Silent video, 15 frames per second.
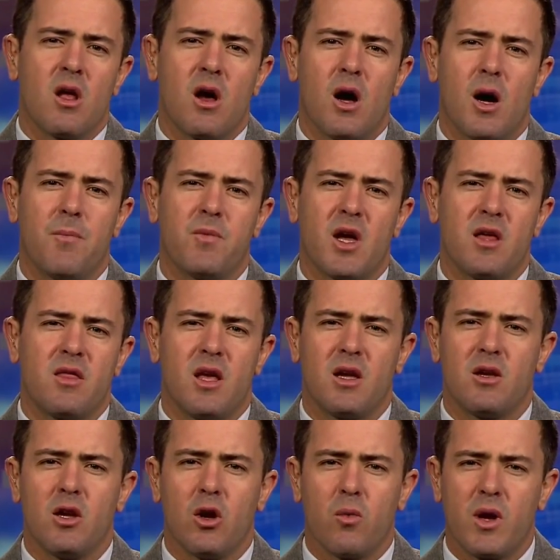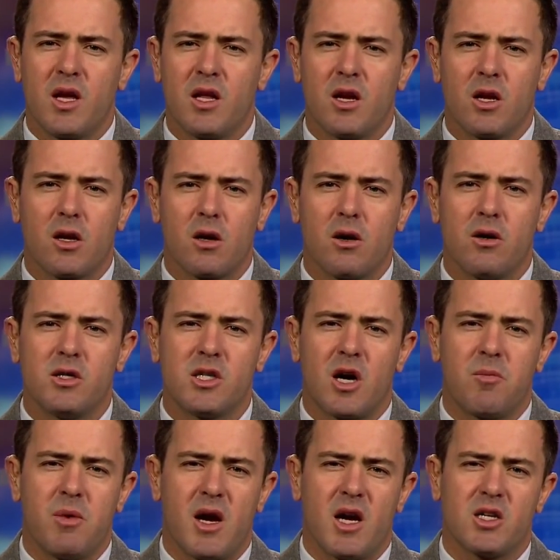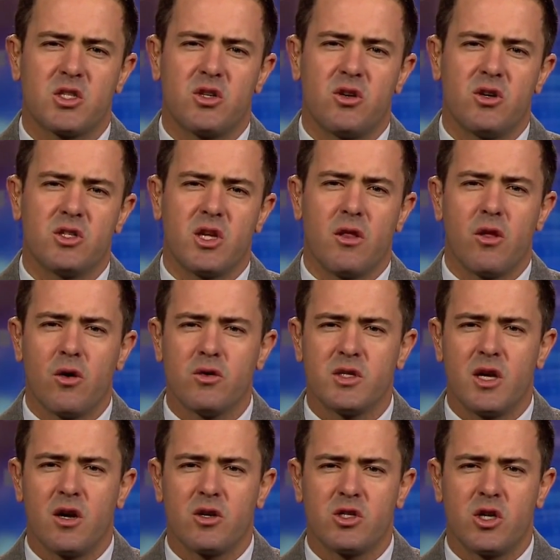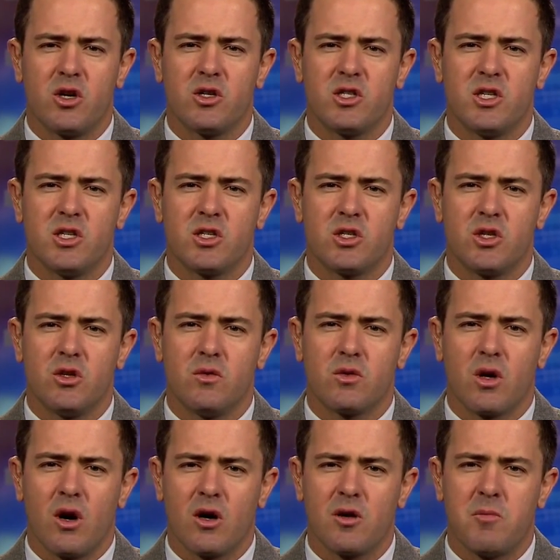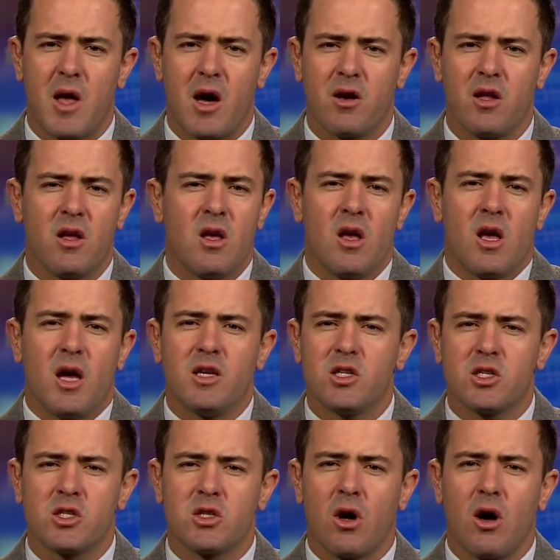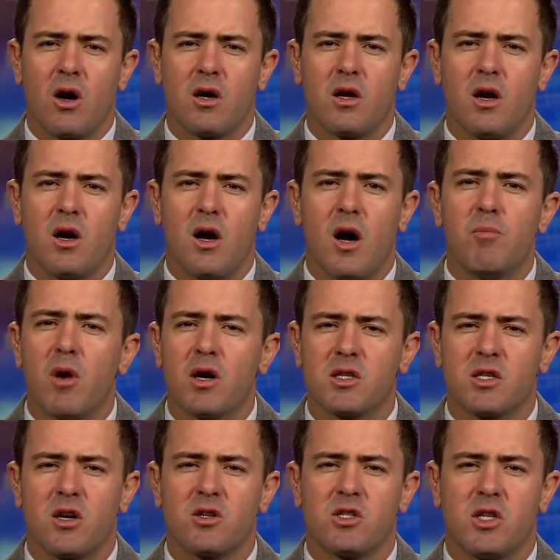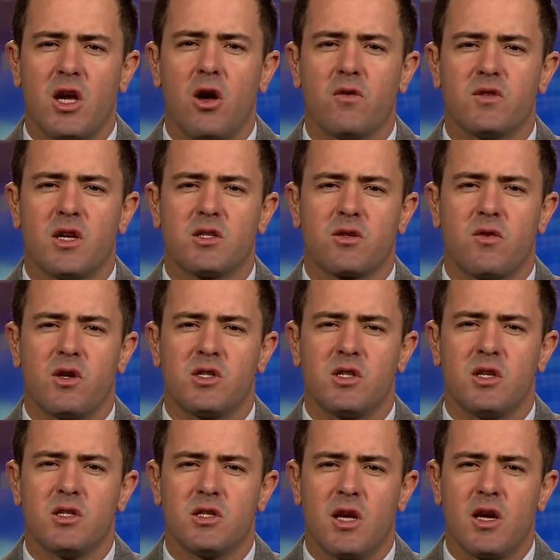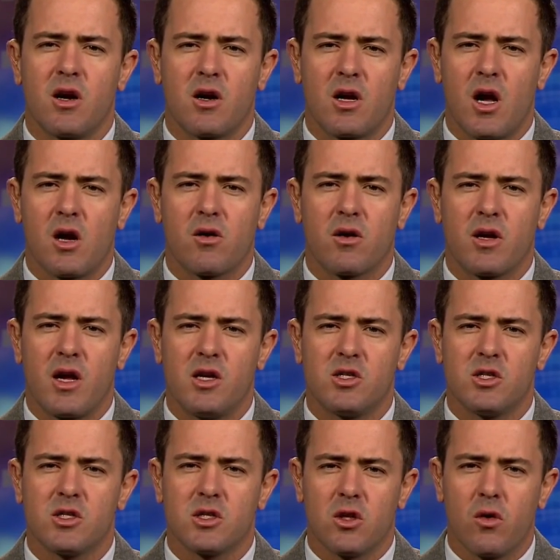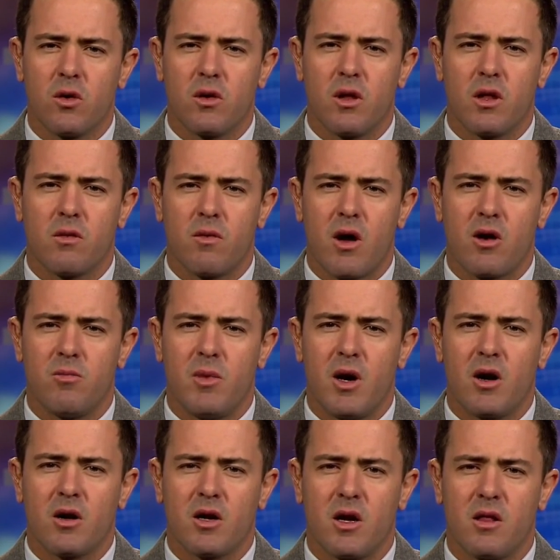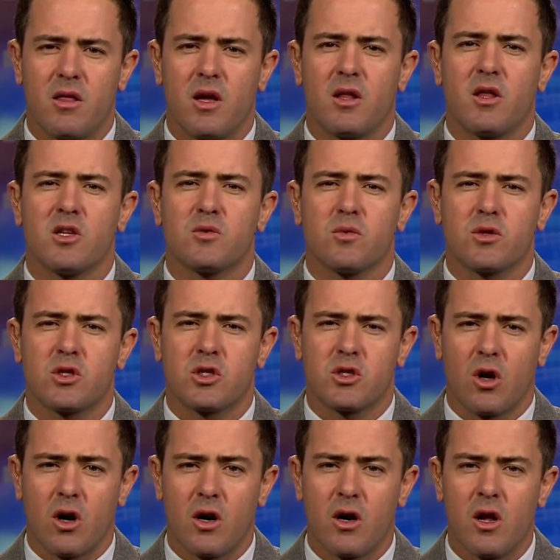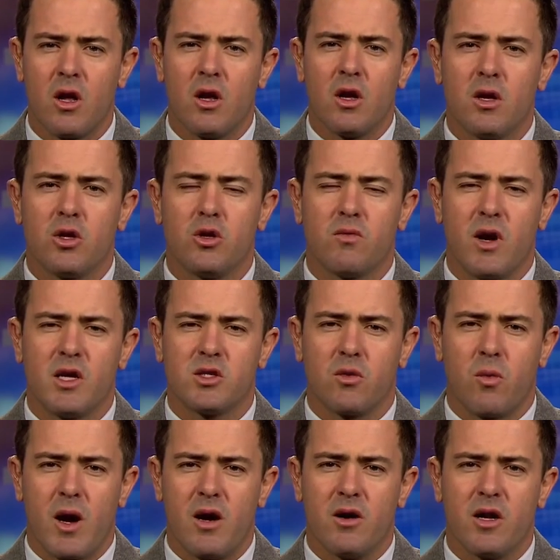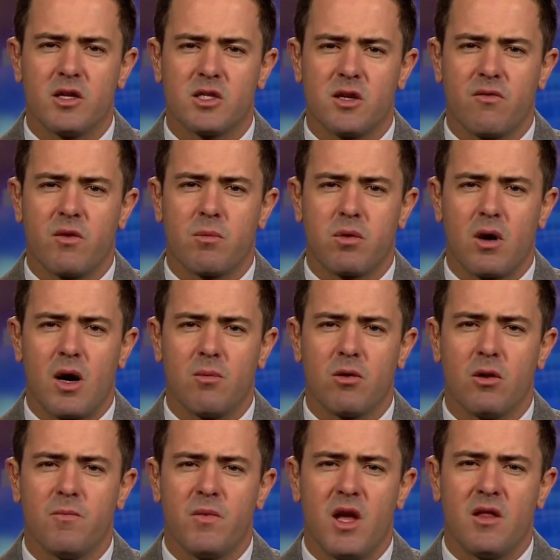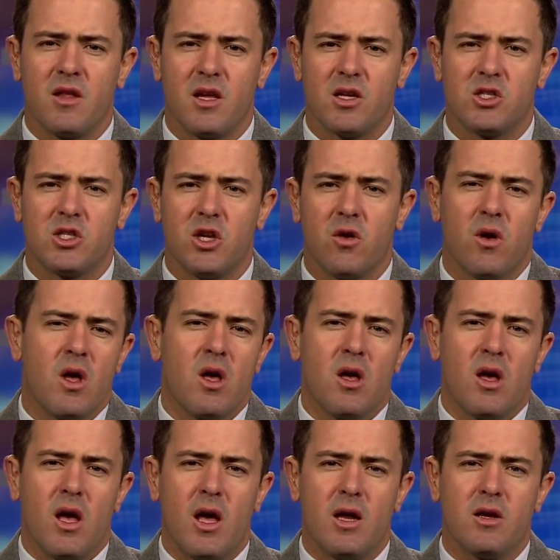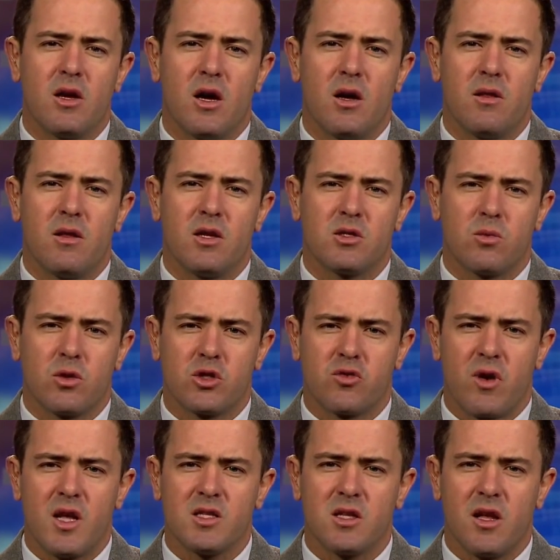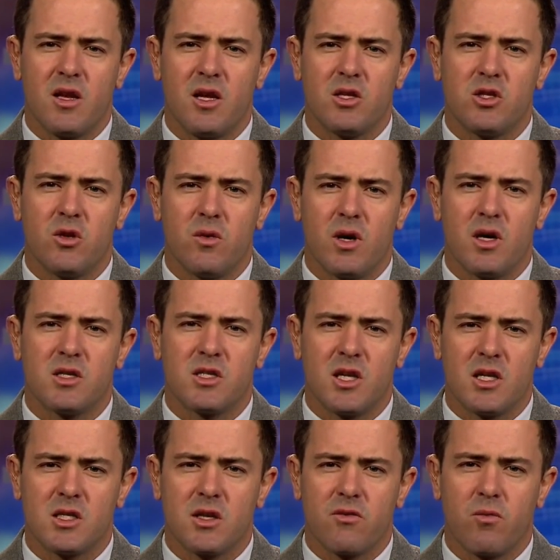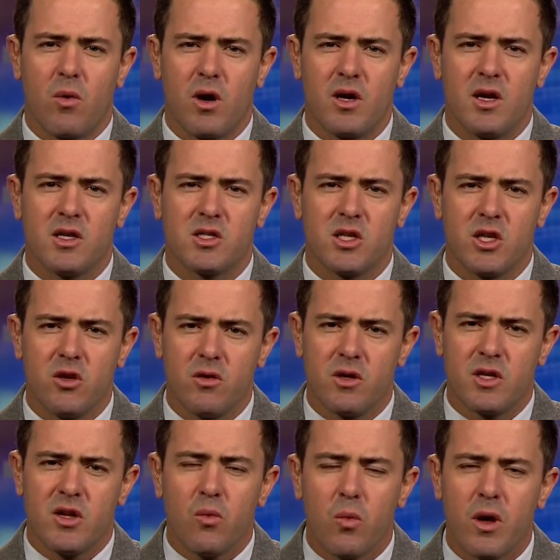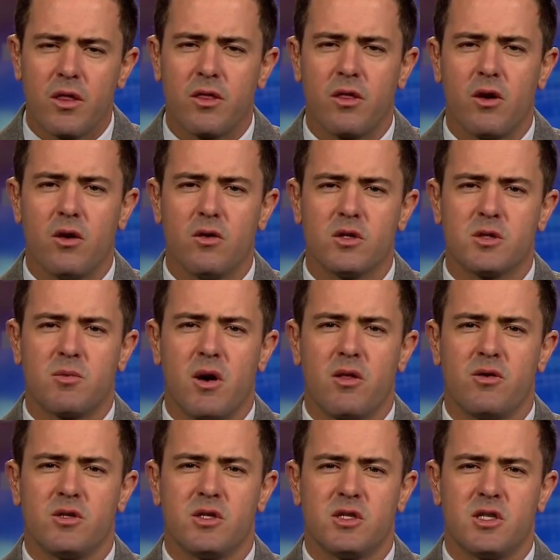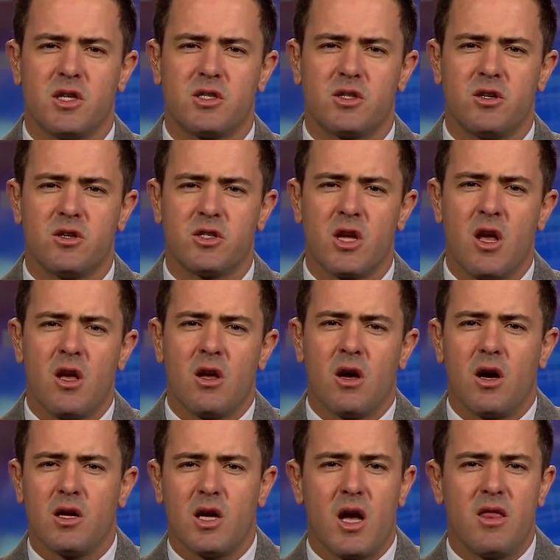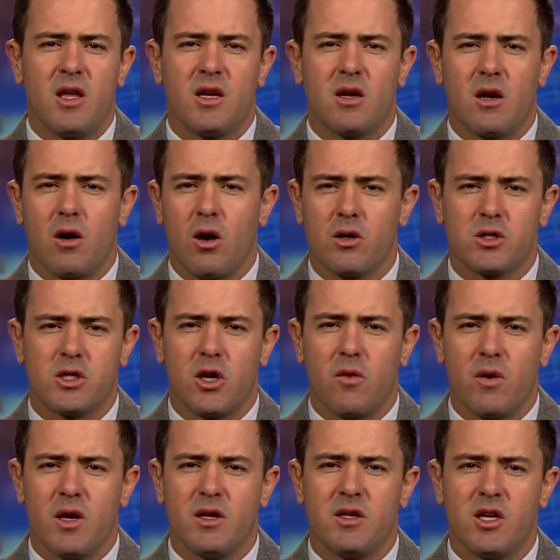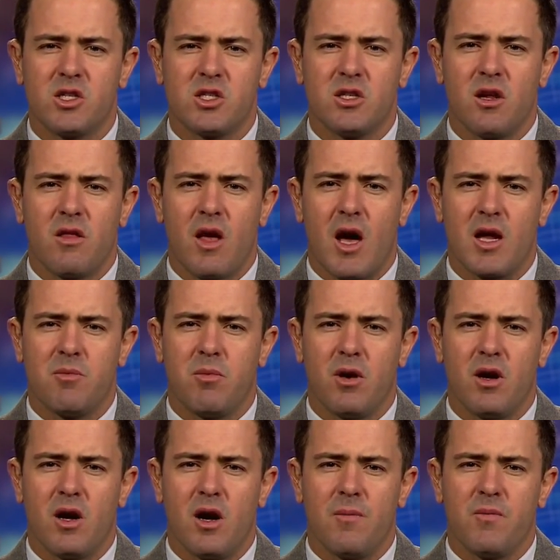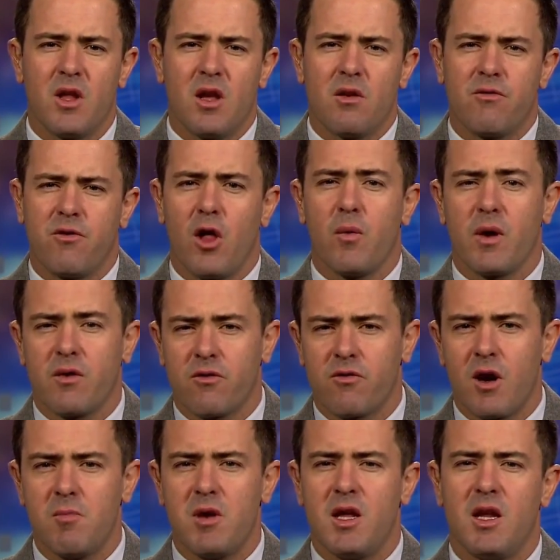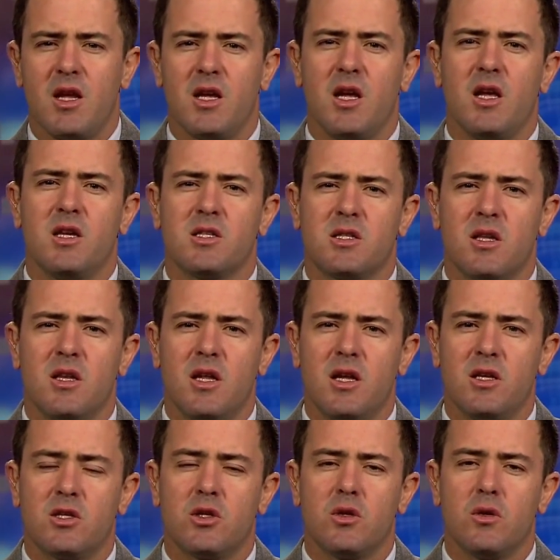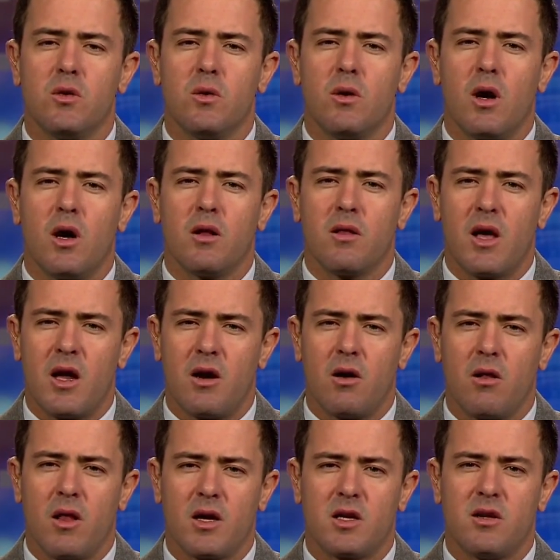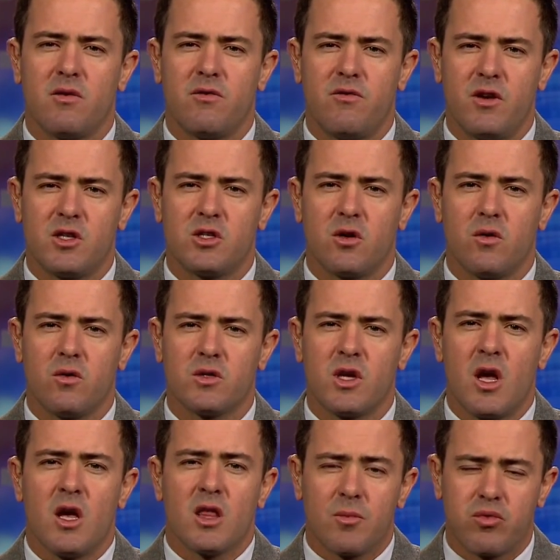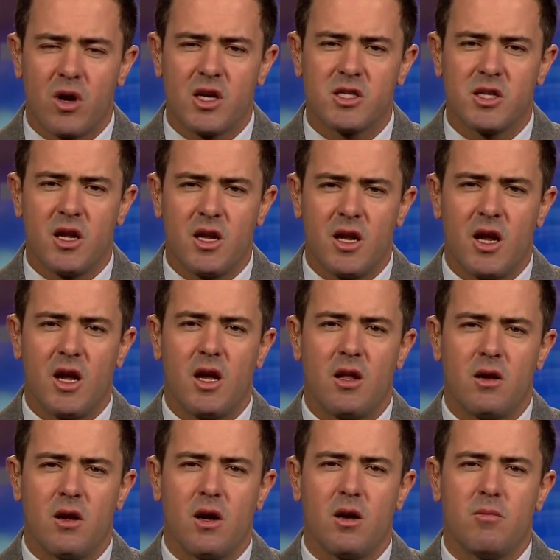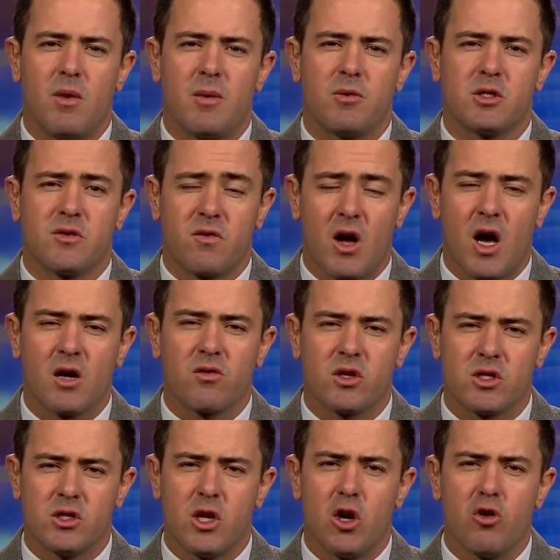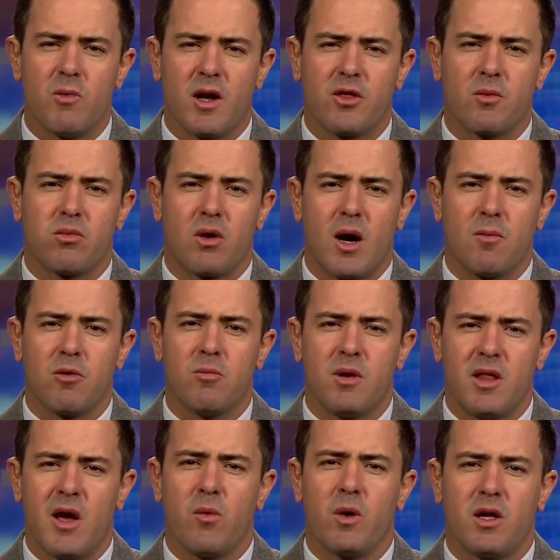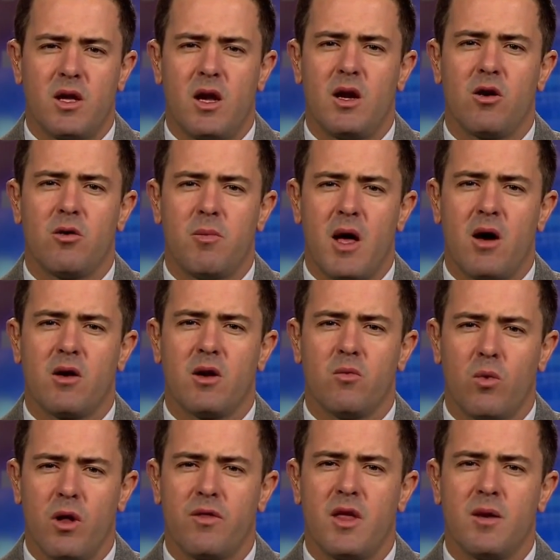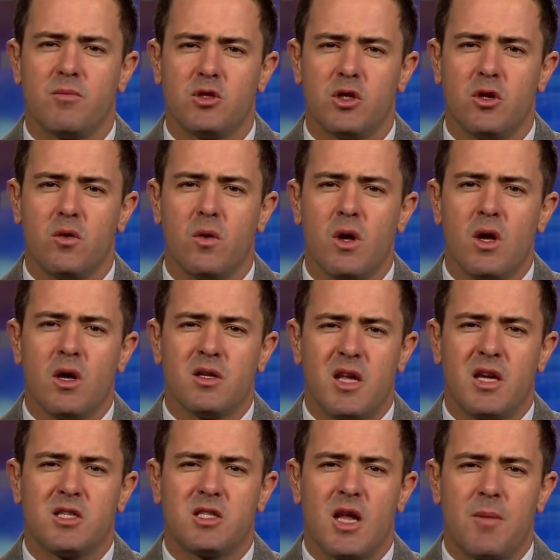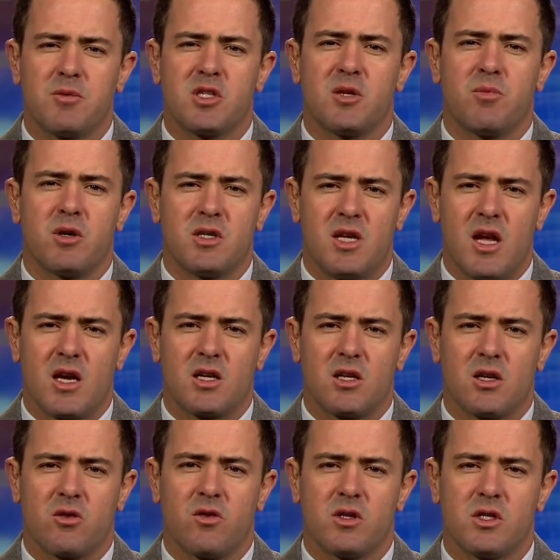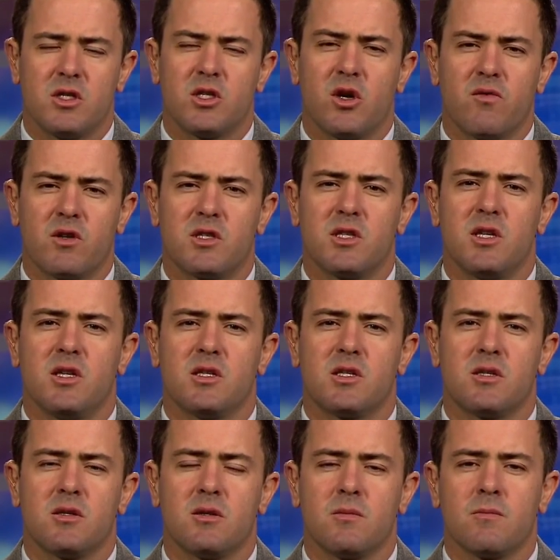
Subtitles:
I think, we can encourage our pastors and those in our churches to talk about it and just talk amongst ourselves as Christians in our congregations locally throughout America. I think this will start to raise awareness of the problem and the issue, and this will translate into a sense of oneness and unity with those brothers and sisters. I think also, in addition to that, but flowing from it, is the need to let our elected officials, the president, and members of Congress know about the problem and that we care about it and want them to take steps to protect Christians overseas.